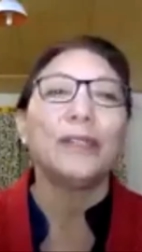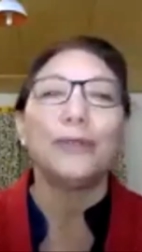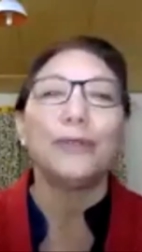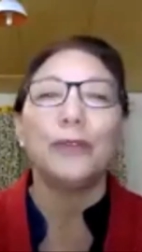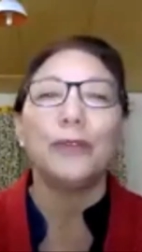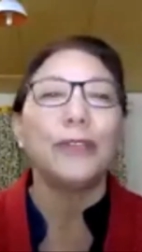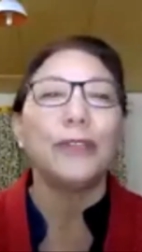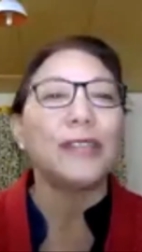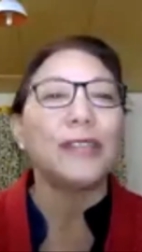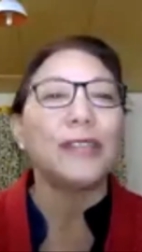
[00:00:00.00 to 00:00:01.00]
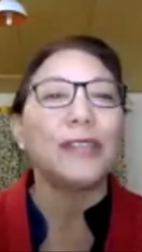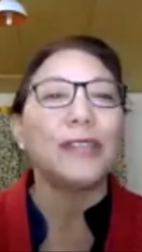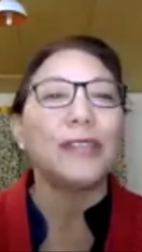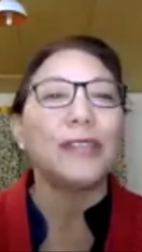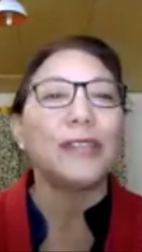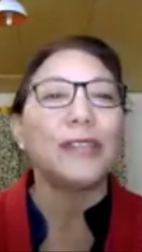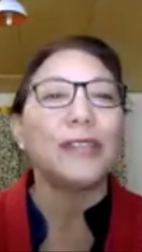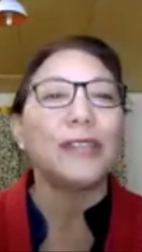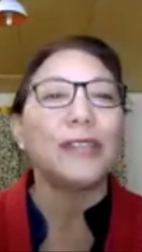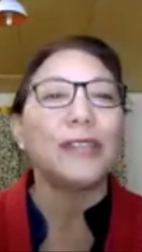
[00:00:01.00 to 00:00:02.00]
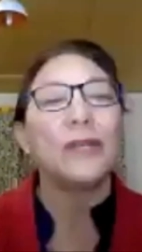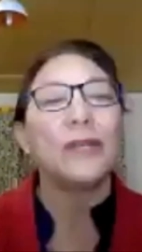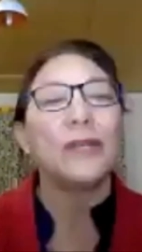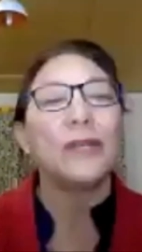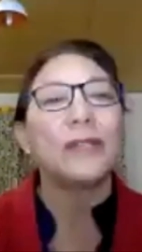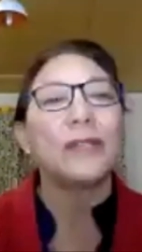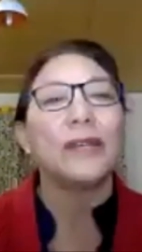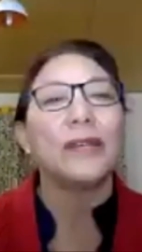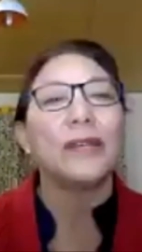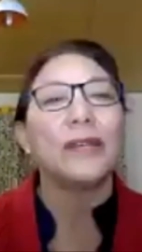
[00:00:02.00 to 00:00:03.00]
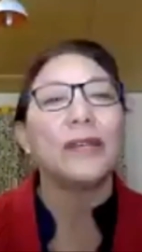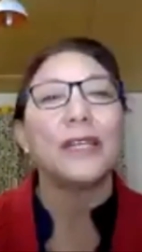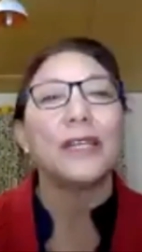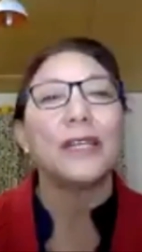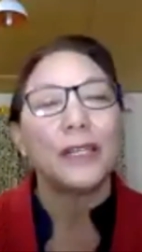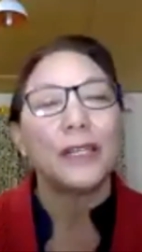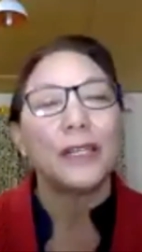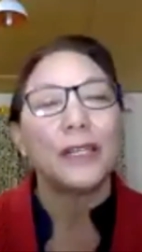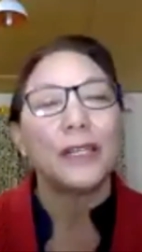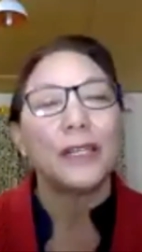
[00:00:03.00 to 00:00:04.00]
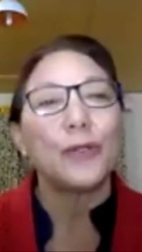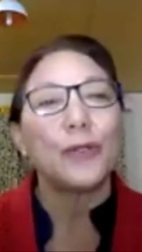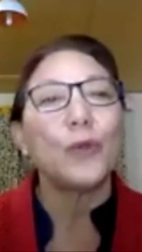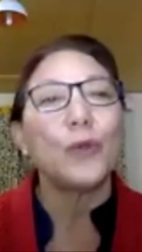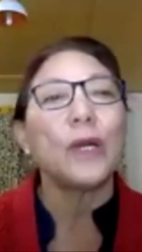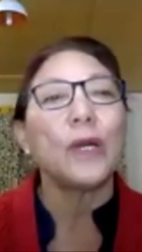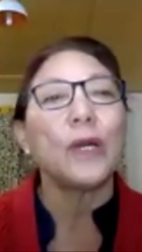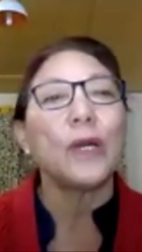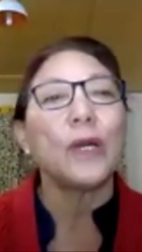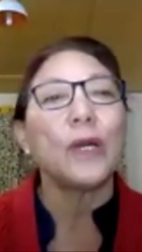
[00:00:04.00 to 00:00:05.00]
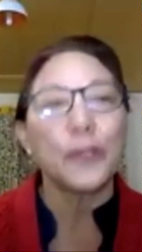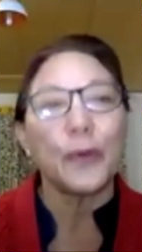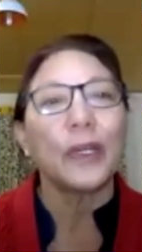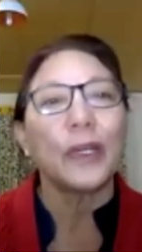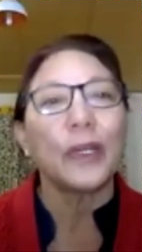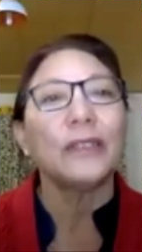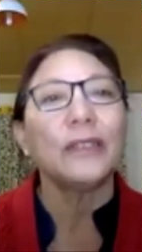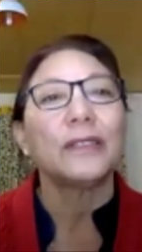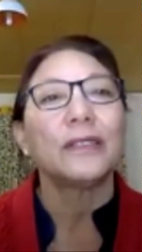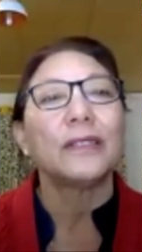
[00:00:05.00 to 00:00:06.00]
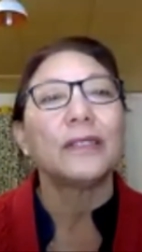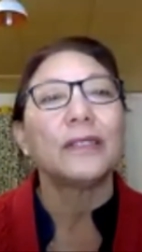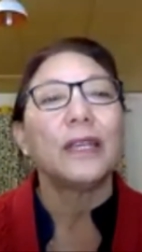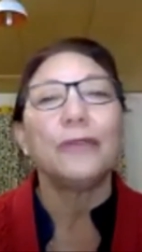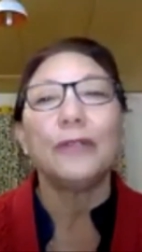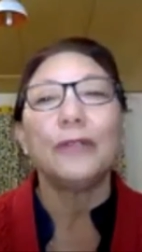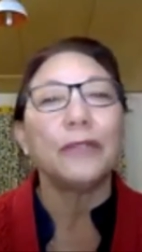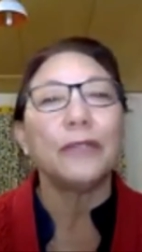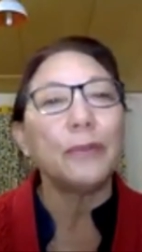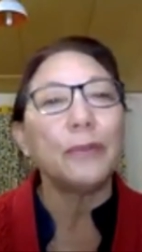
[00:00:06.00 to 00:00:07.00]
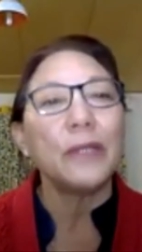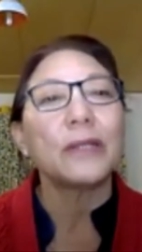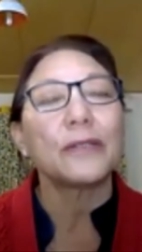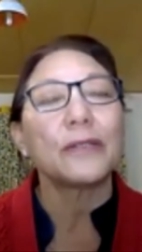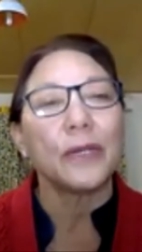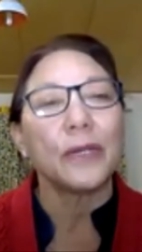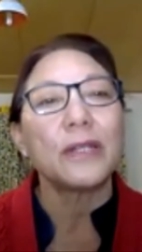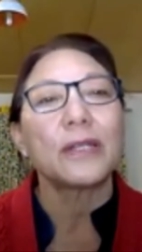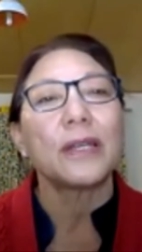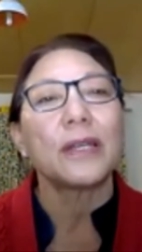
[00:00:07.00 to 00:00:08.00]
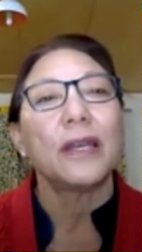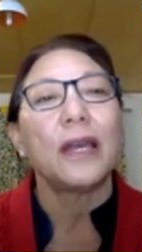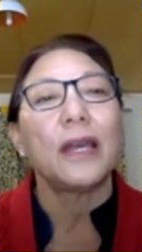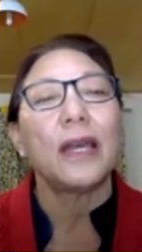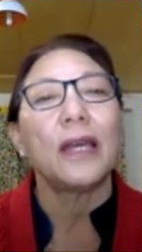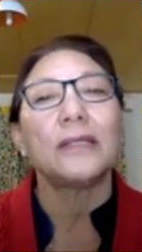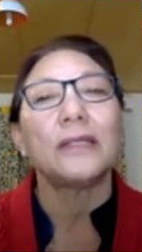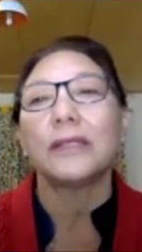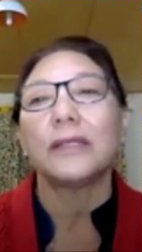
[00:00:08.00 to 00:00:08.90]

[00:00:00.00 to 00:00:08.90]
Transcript: that he would be fit as a politician, because he was too outspoken. He would never mince his words, and